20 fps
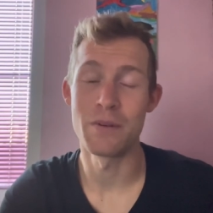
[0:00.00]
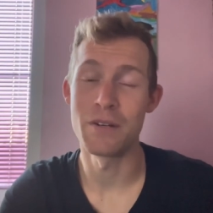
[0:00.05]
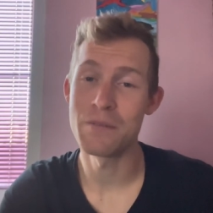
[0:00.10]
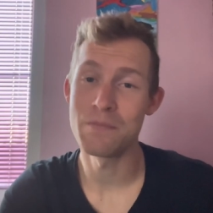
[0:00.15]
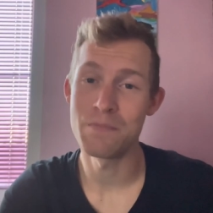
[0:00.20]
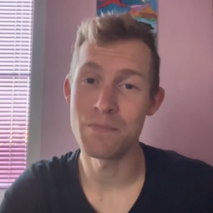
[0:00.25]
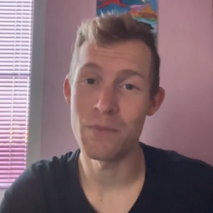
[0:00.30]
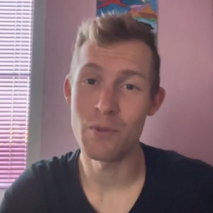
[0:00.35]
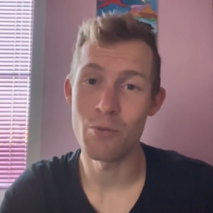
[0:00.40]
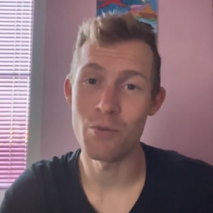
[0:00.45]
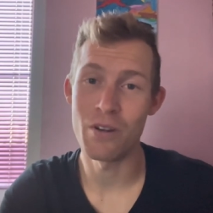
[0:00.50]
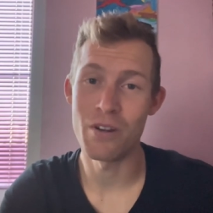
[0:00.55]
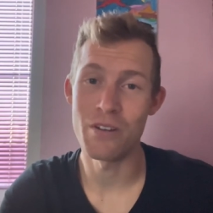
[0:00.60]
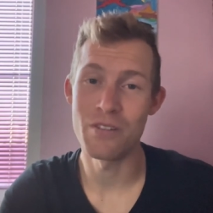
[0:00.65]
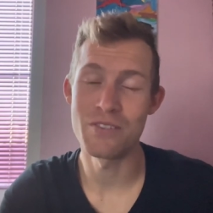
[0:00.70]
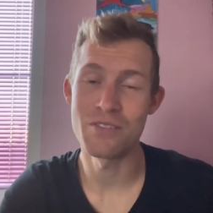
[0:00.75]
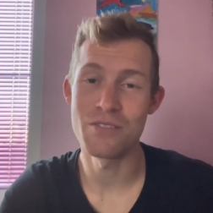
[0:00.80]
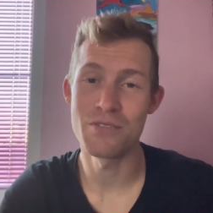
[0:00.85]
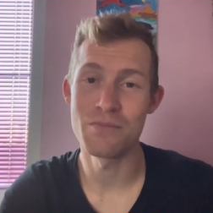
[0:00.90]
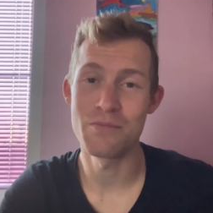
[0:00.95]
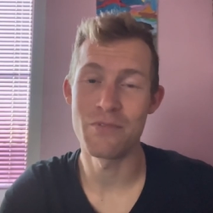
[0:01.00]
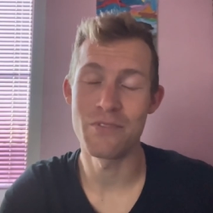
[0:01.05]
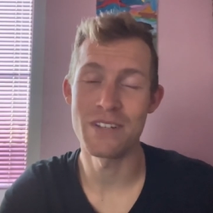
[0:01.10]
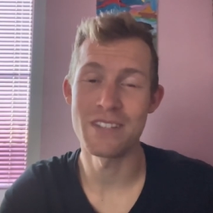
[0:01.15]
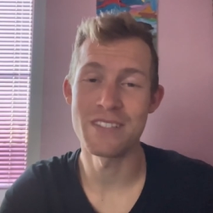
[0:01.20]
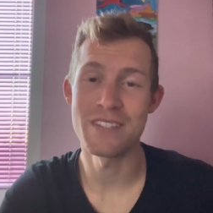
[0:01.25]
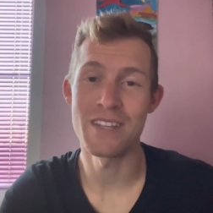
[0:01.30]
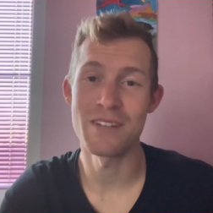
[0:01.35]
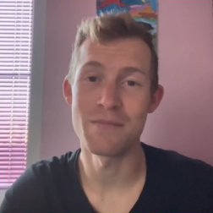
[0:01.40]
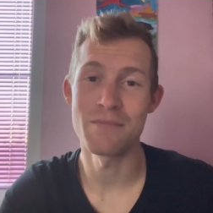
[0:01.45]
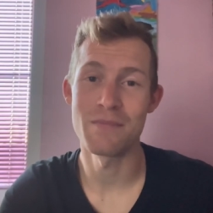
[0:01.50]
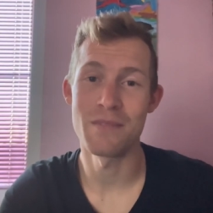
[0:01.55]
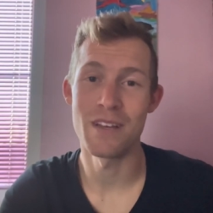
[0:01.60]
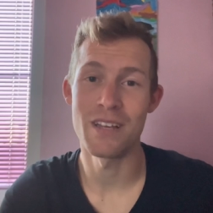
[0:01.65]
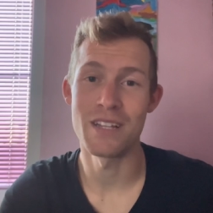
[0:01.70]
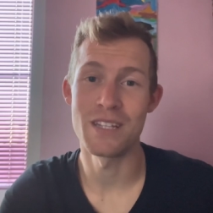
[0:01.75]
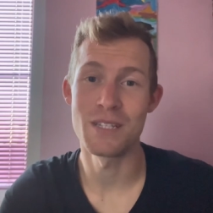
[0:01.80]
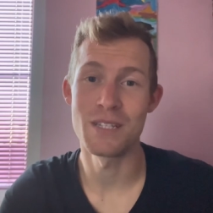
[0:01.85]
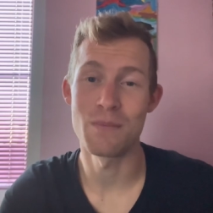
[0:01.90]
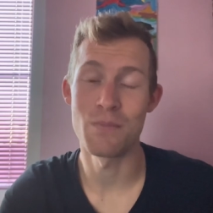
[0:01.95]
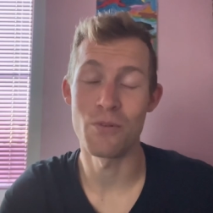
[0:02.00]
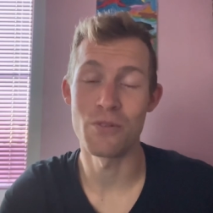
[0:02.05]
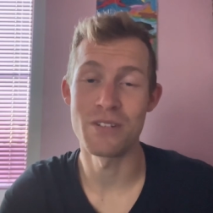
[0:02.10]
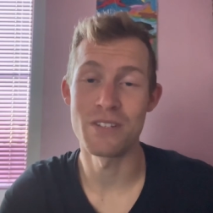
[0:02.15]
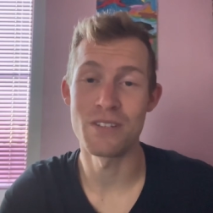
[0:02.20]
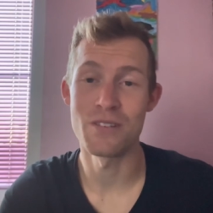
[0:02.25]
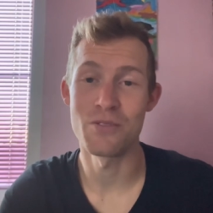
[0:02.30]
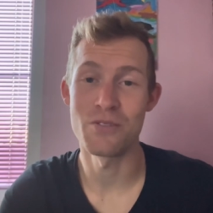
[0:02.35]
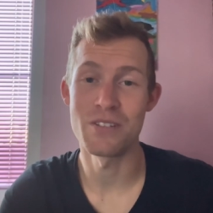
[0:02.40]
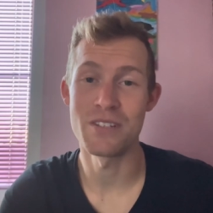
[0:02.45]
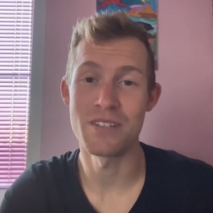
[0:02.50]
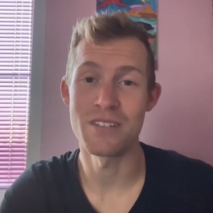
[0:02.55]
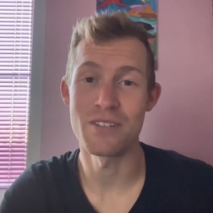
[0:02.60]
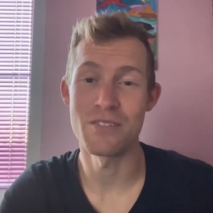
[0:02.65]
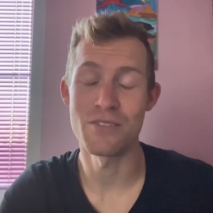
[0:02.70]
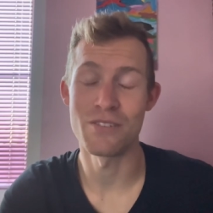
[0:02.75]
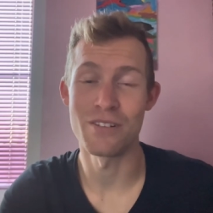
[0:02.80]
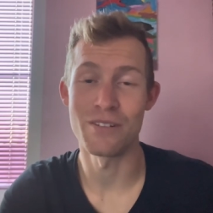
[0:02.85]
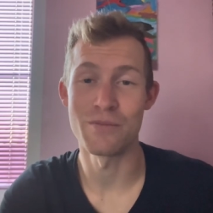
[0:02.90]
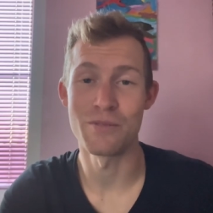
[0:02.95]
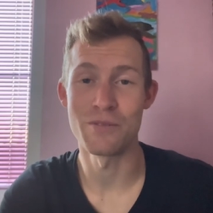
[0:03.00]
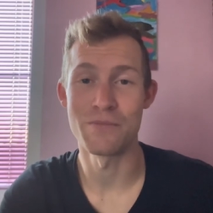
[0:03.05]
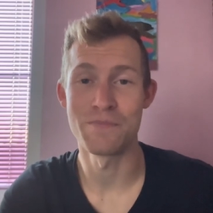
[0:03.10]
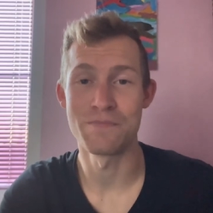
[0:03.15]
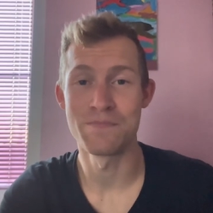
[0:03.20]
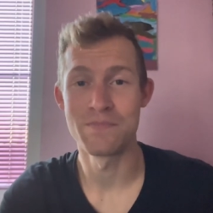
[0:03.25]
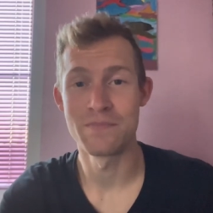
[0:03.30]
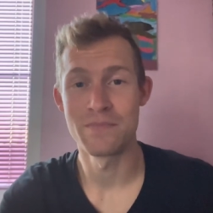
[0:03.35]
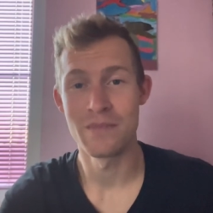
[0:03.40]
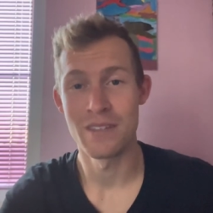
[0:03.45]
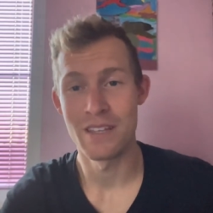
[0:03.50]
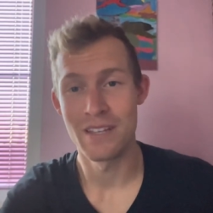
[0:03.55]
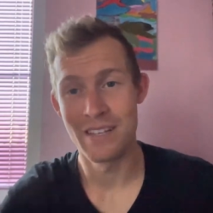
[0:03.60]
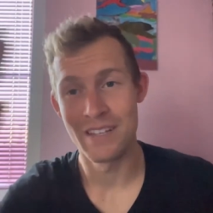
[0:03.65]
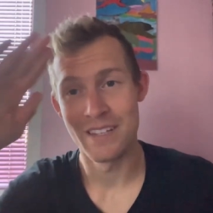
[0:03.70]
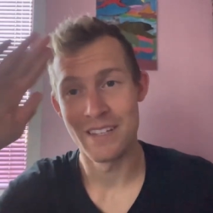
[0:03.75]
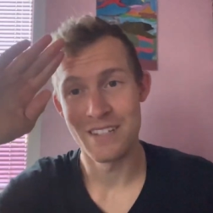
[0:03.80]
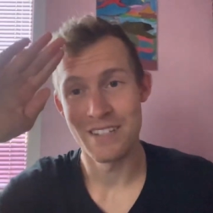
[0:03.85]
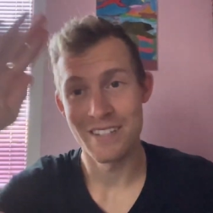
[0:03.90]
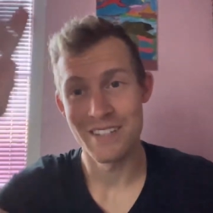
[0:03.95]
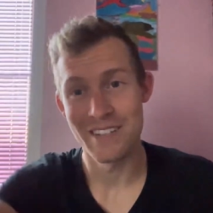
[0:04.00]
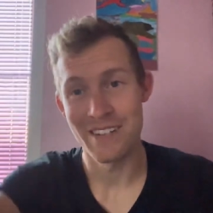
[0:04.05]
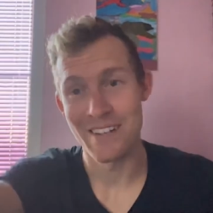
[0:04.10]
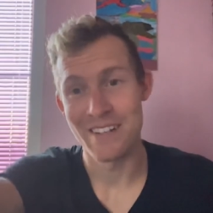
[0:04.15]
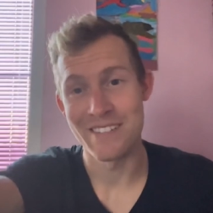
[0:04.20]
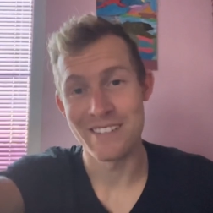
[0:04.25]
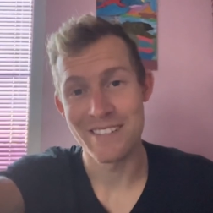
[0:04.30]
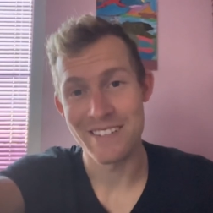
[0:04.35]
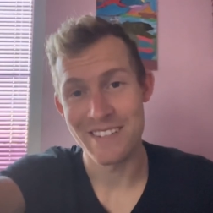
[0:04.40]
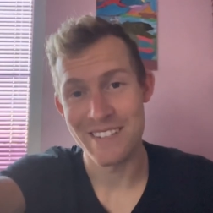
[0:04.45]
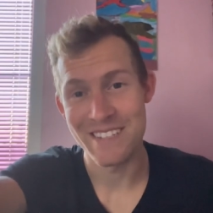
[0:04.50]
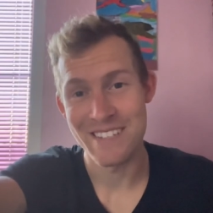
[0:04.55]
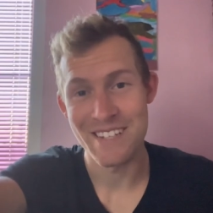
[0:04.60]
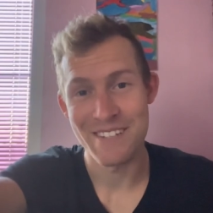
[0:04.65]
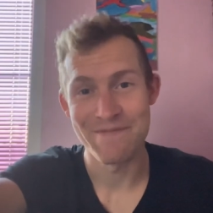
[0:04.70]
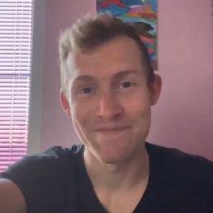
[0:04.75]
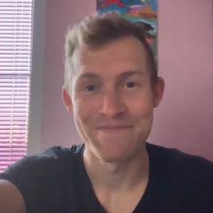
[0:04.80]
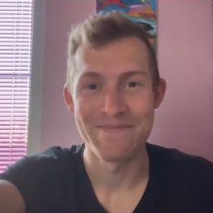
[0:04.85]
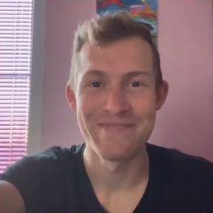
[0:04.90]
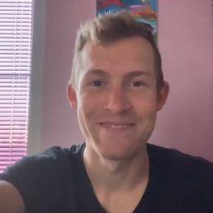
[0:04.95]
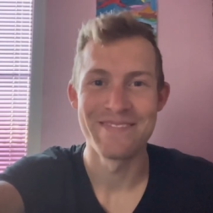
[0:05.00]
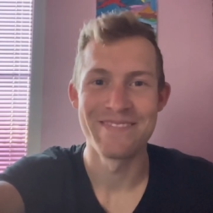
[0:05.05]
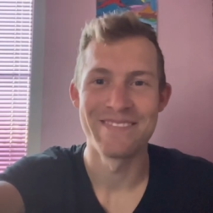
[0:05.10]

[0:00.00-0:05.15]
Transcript: But we're here to fix that, and sports endorse is there to help you. Until next time.